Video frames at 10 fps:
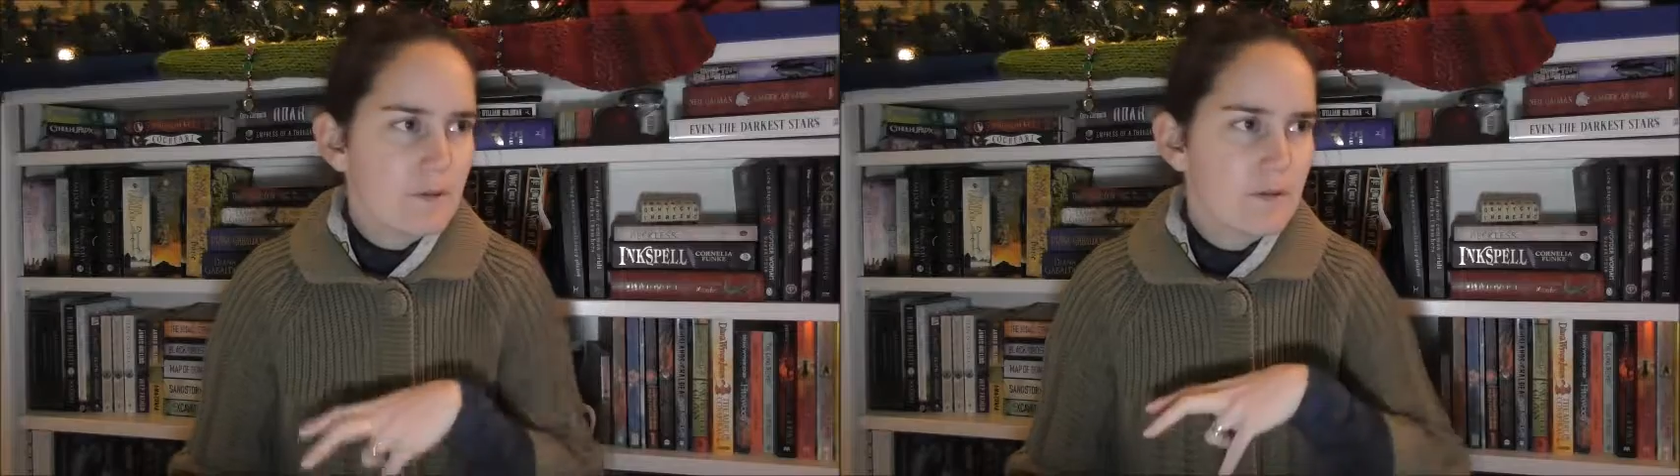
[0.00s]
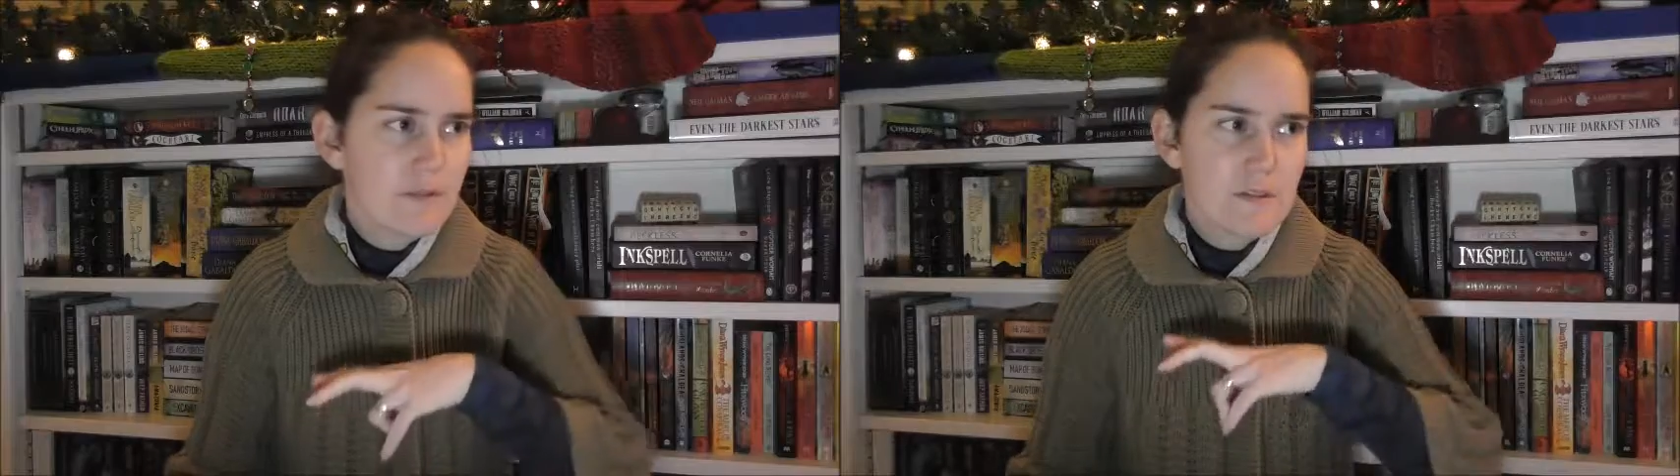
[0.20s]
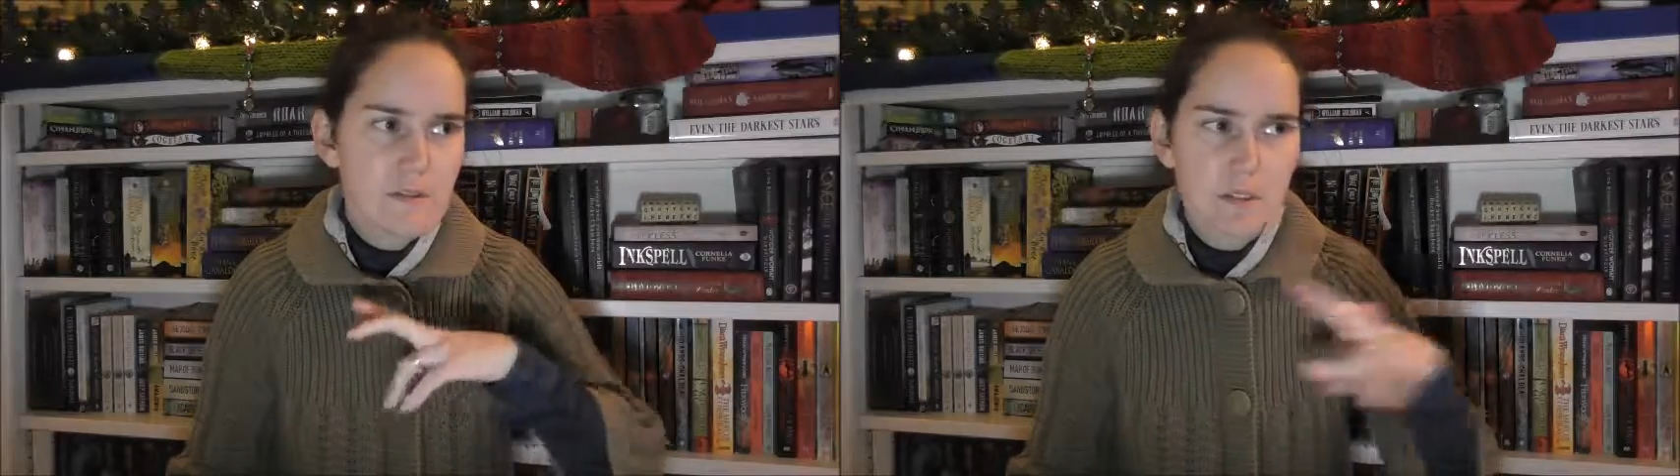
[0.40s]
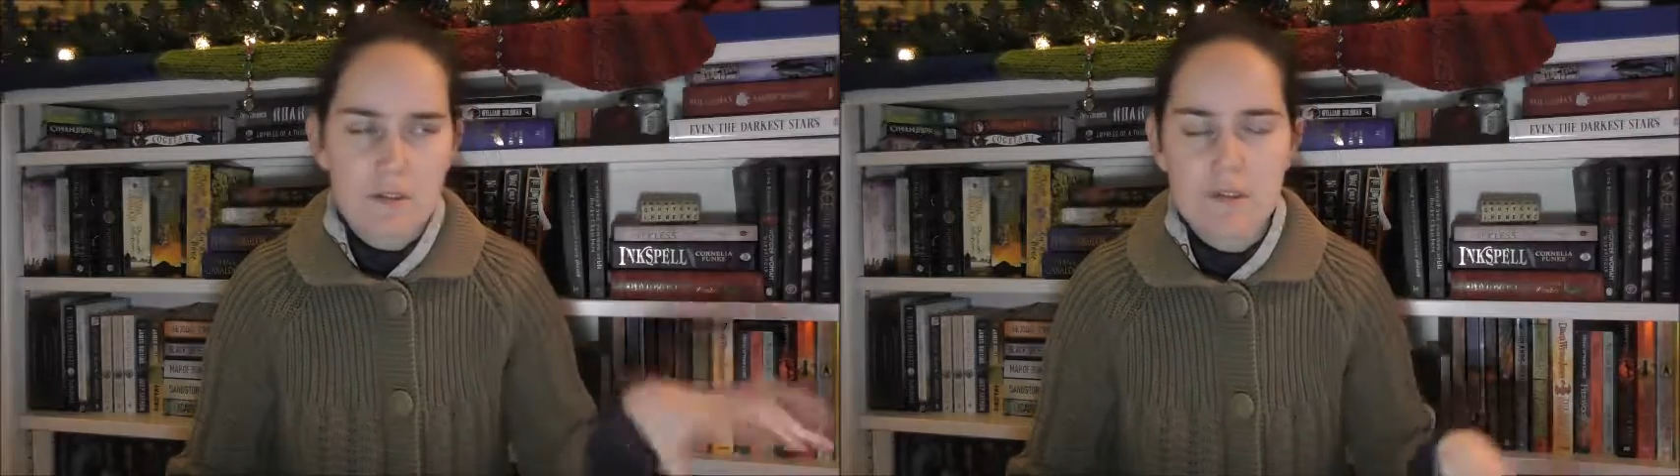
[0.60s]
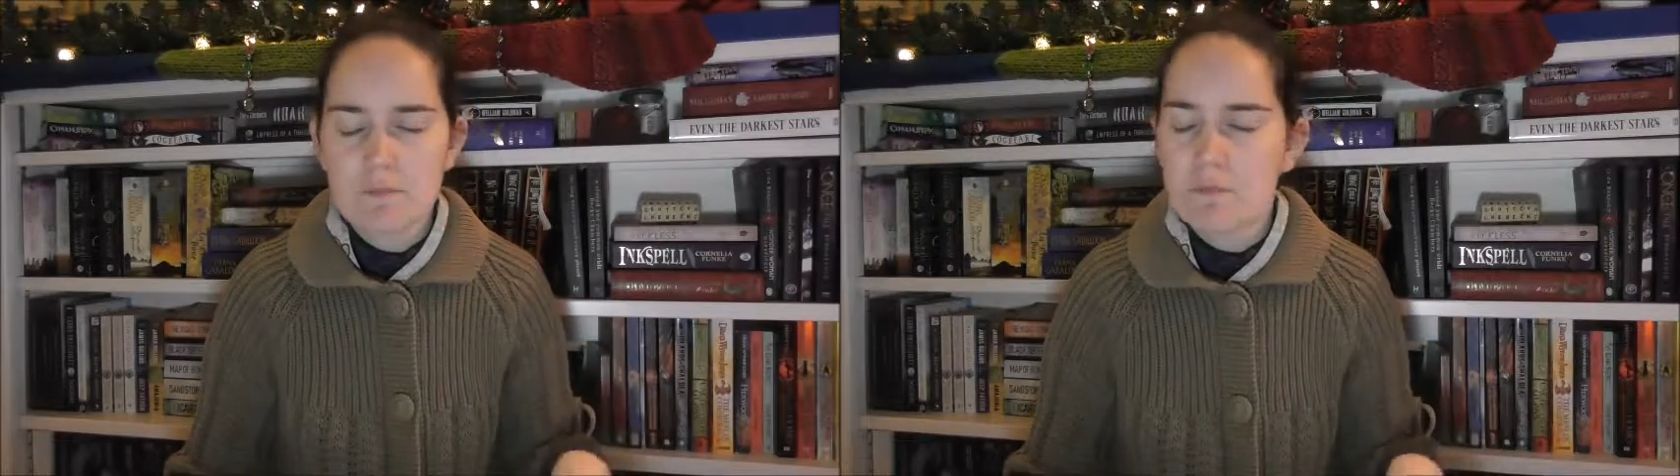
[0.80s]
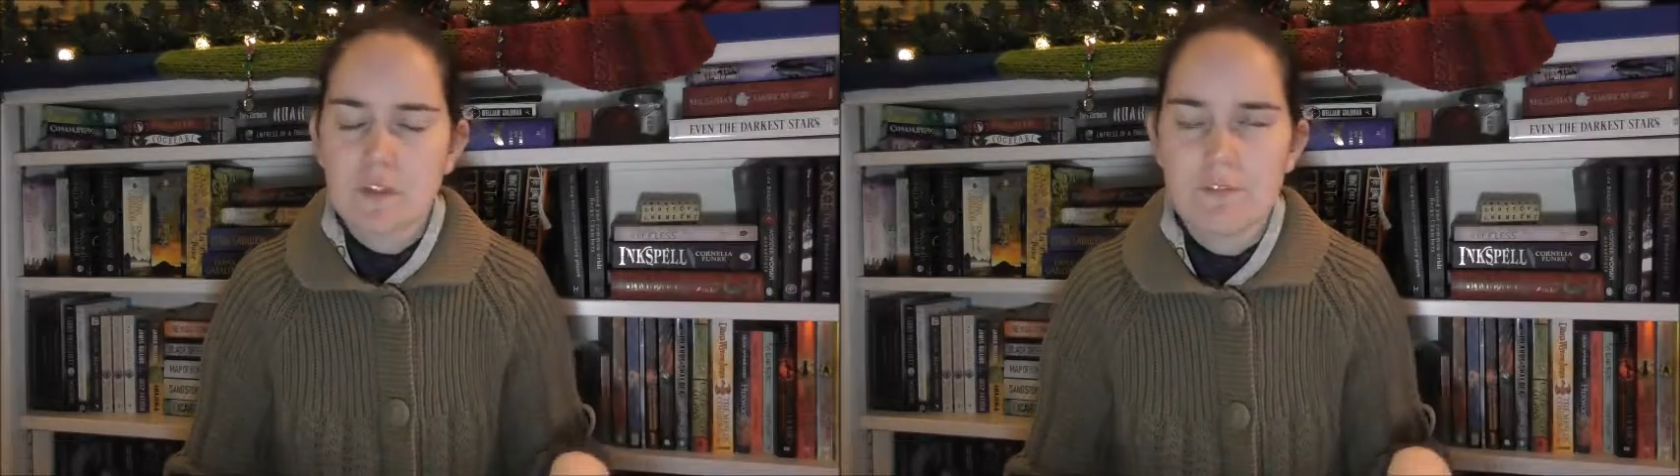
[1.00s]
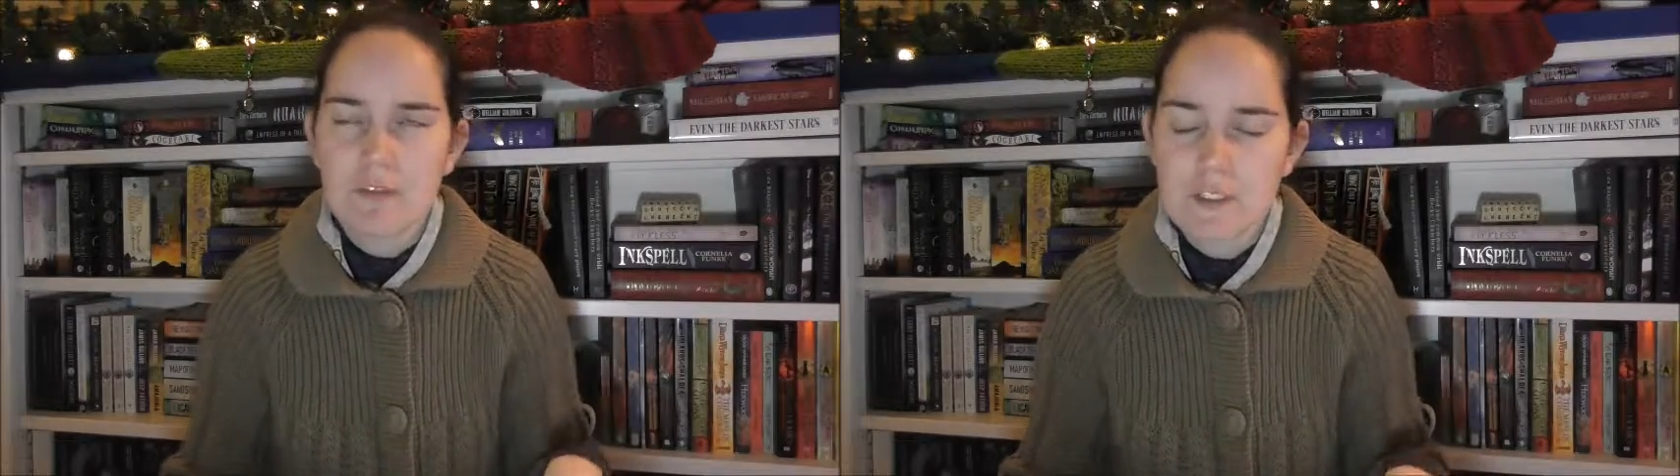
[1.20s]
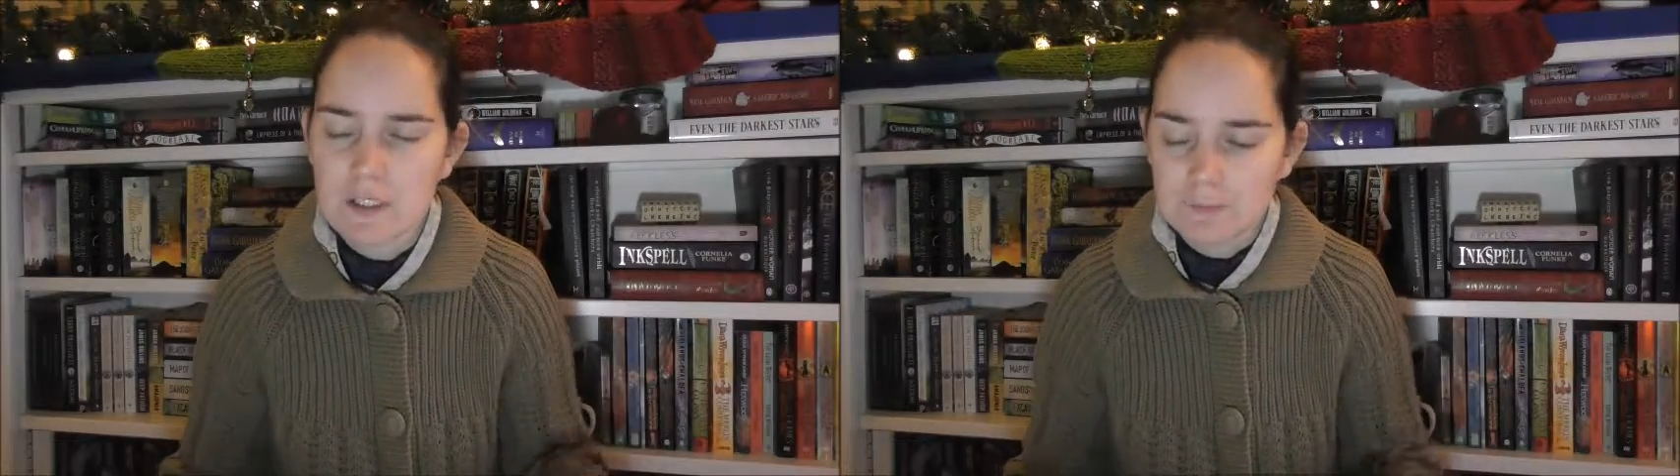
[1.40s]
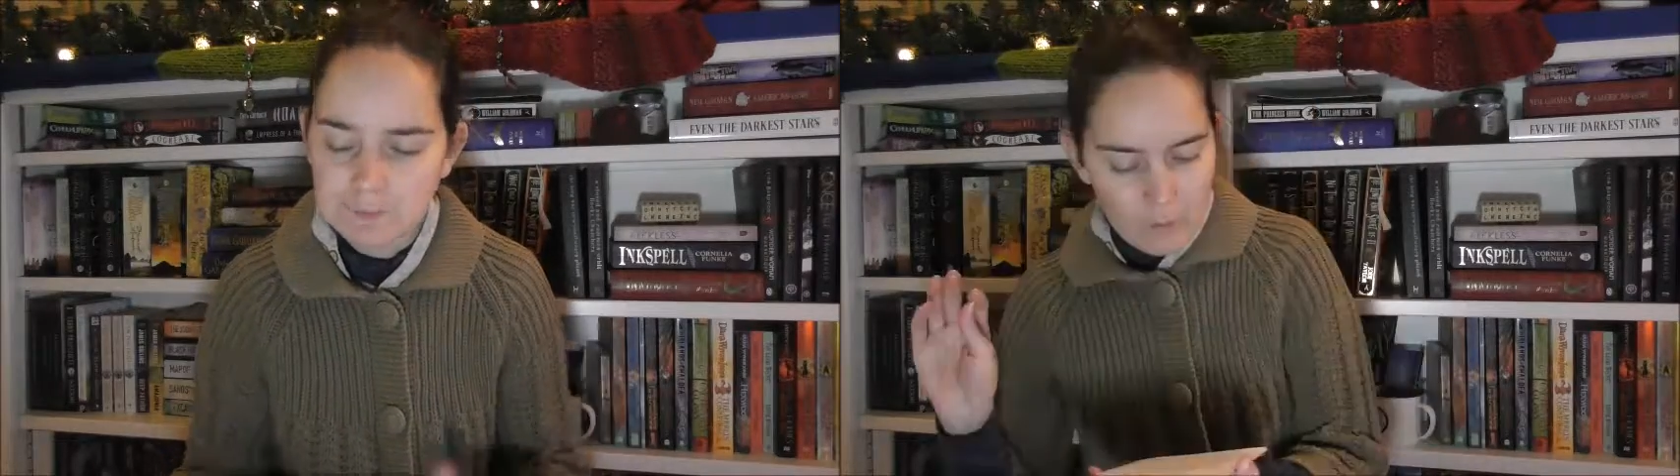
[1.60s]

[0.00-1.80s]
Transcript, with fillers: because it's it's beautifully done.